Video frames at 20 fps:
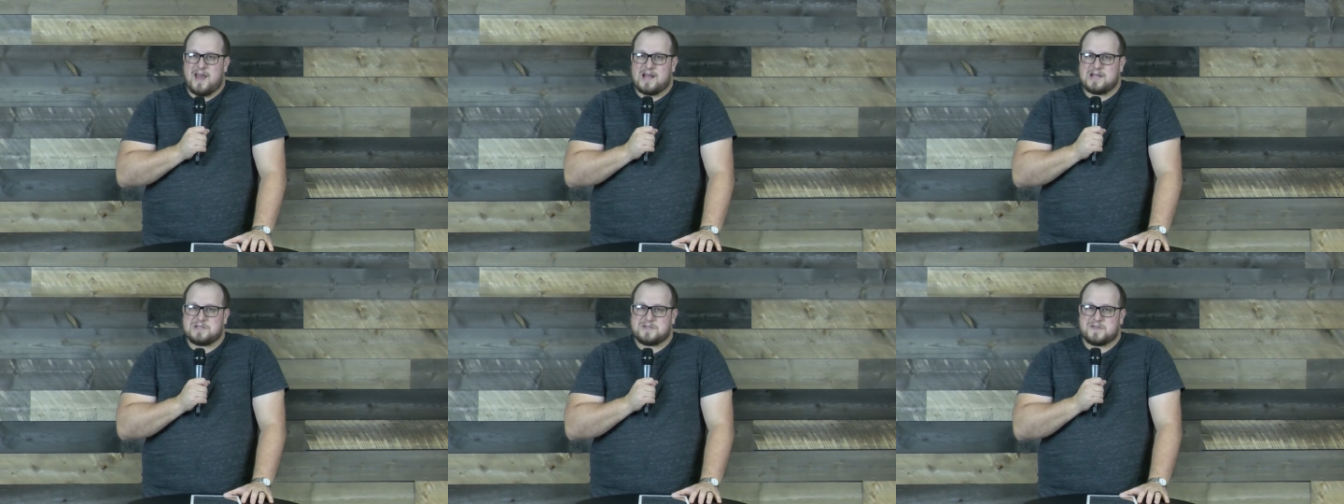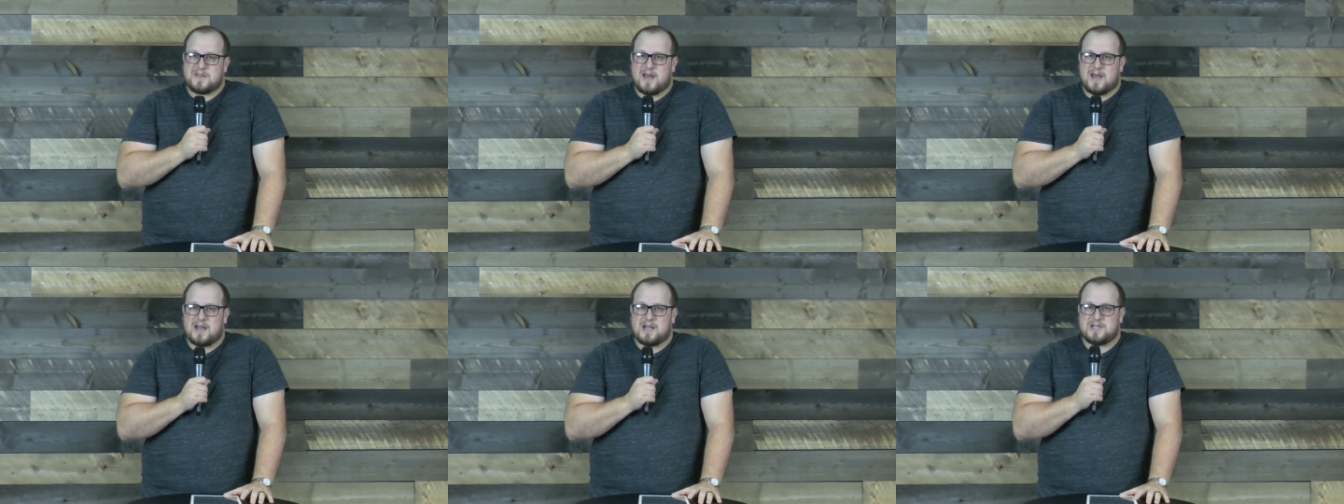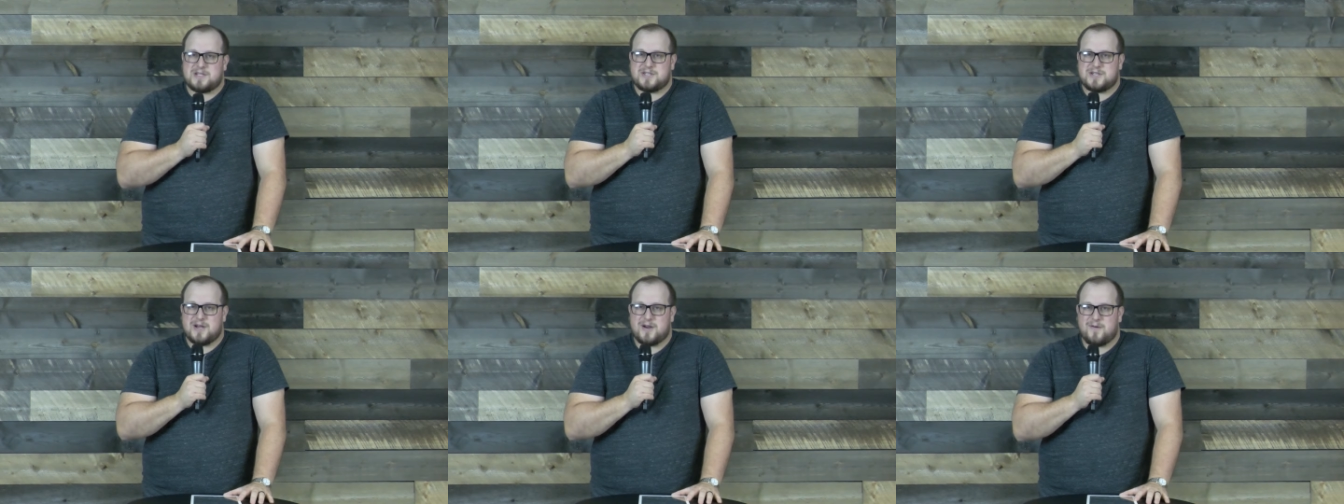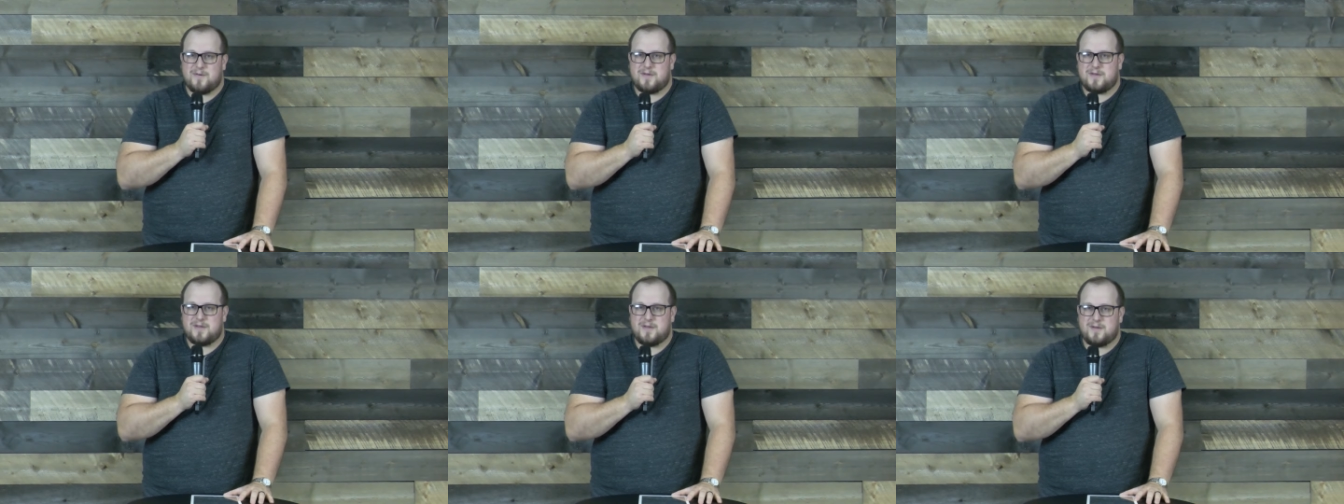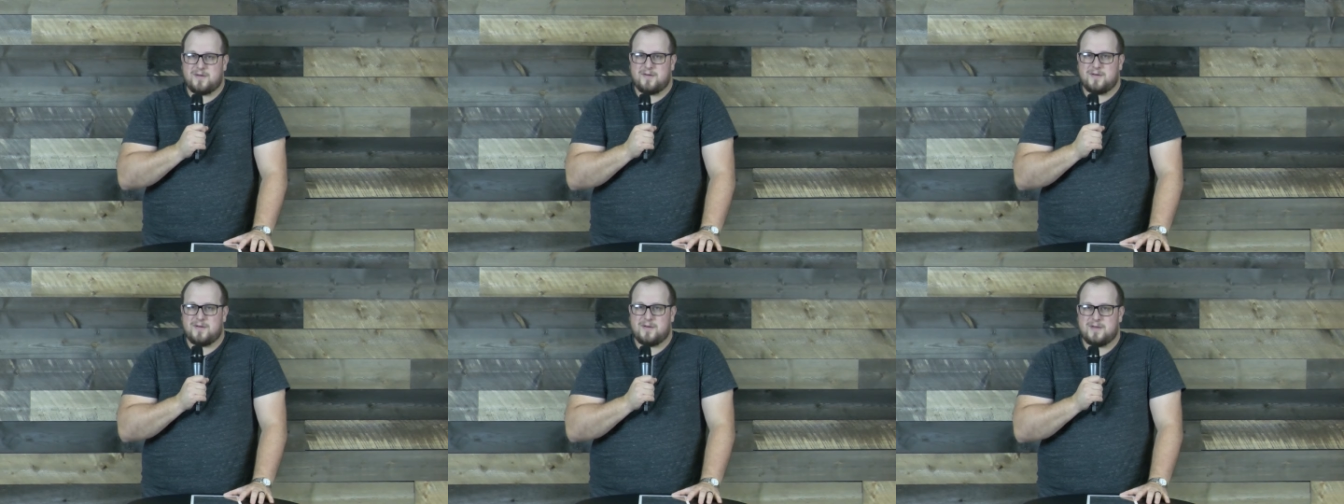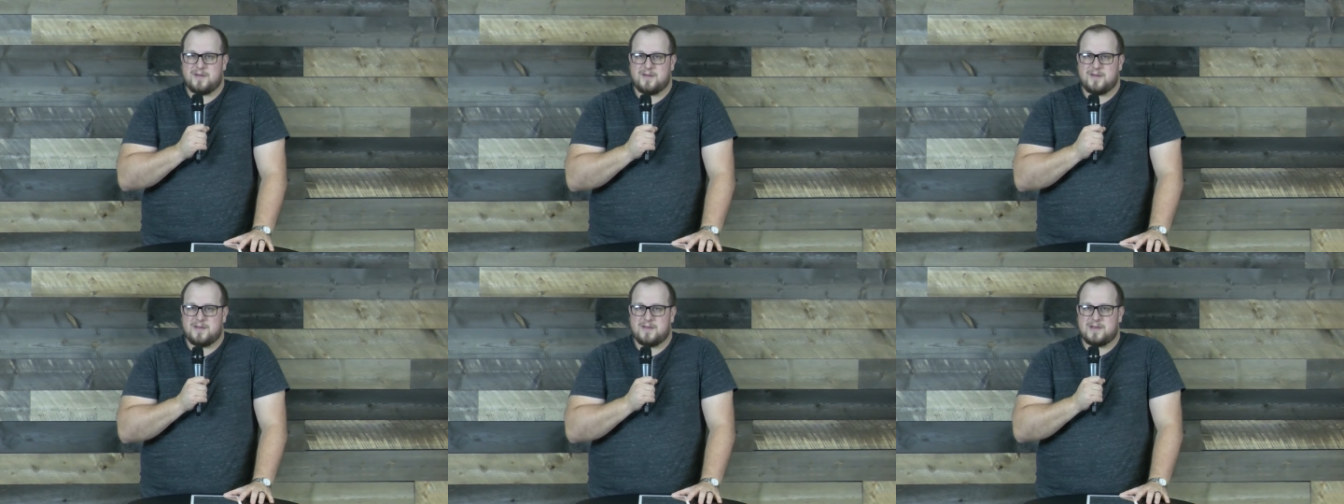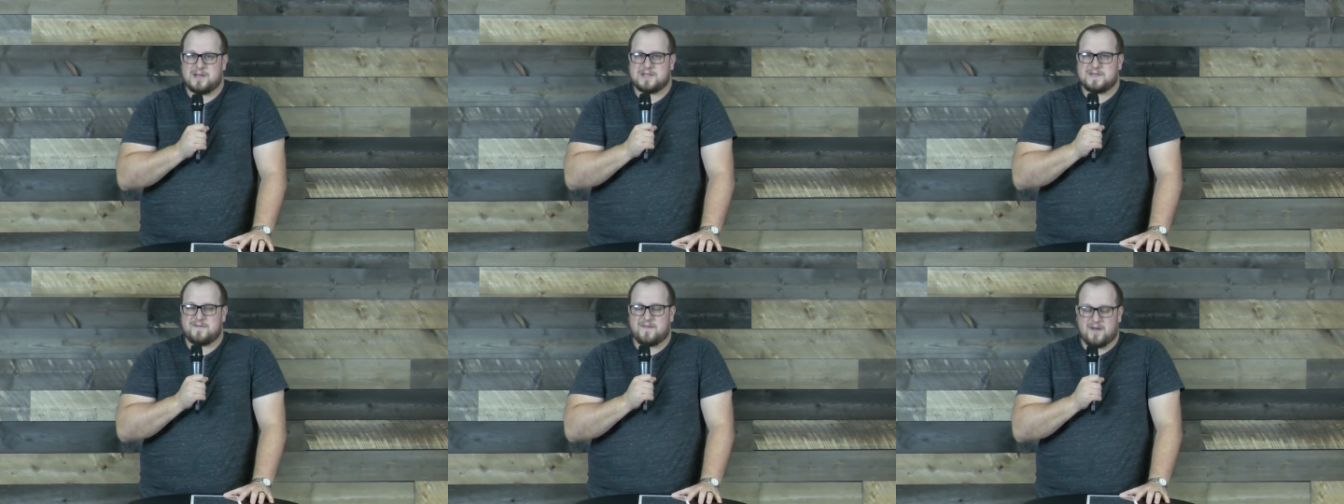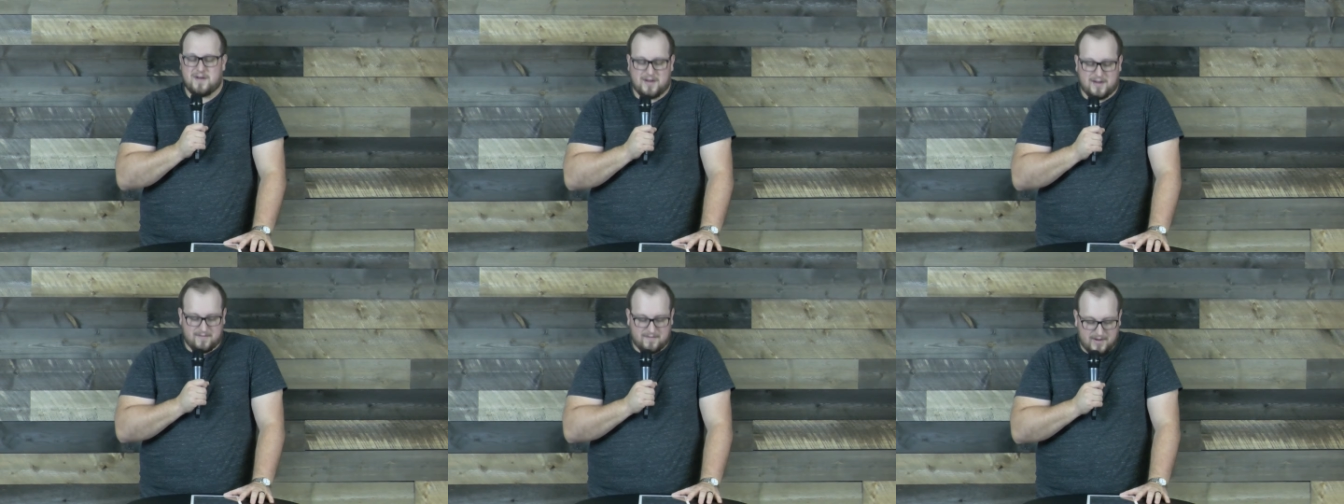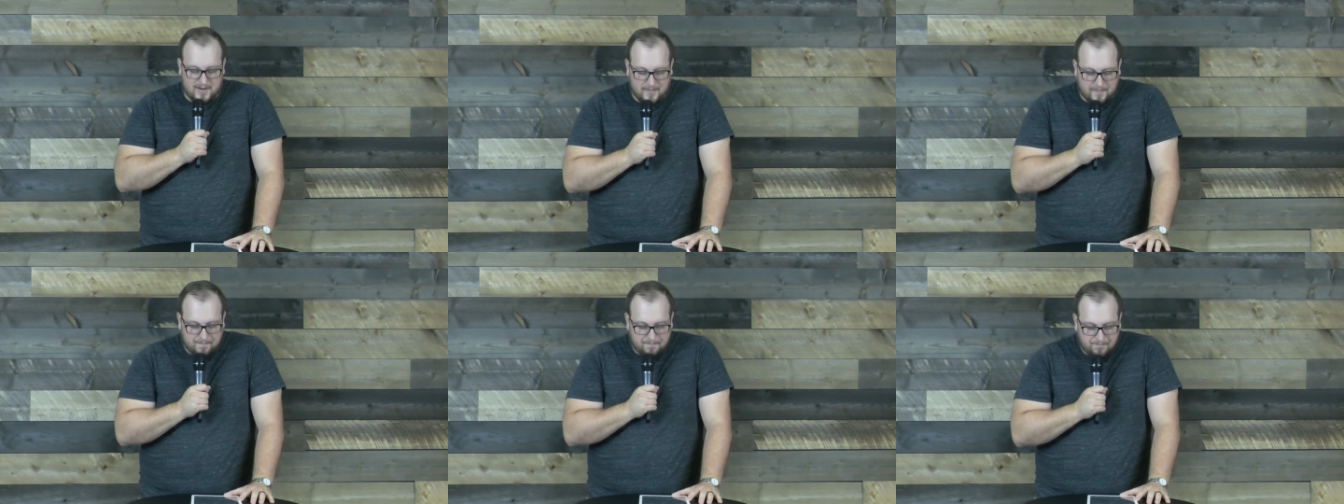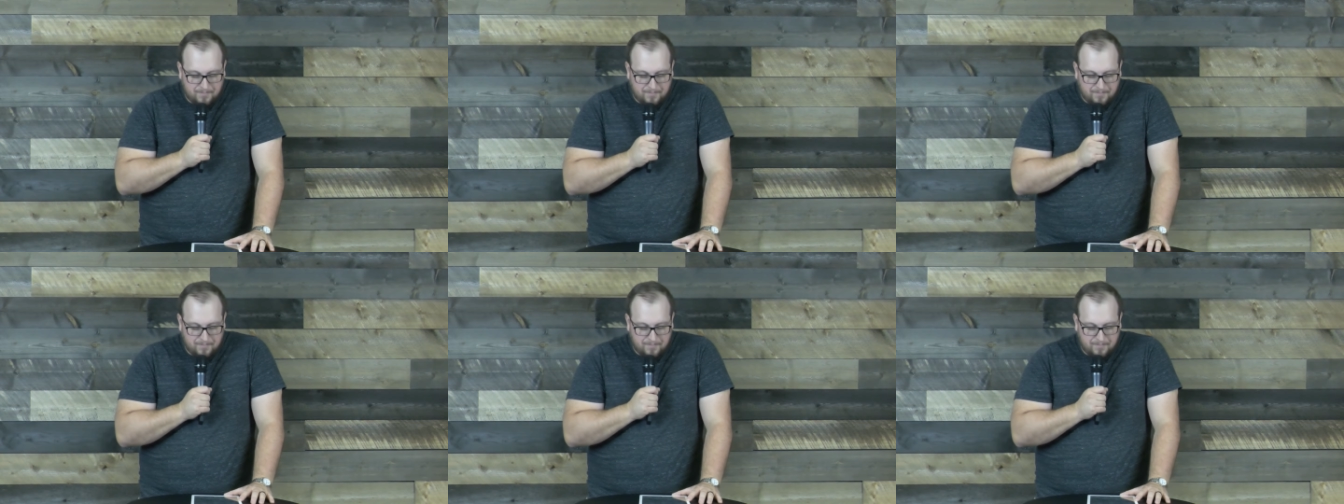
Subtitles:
I just thought I'd share it with you this very evening.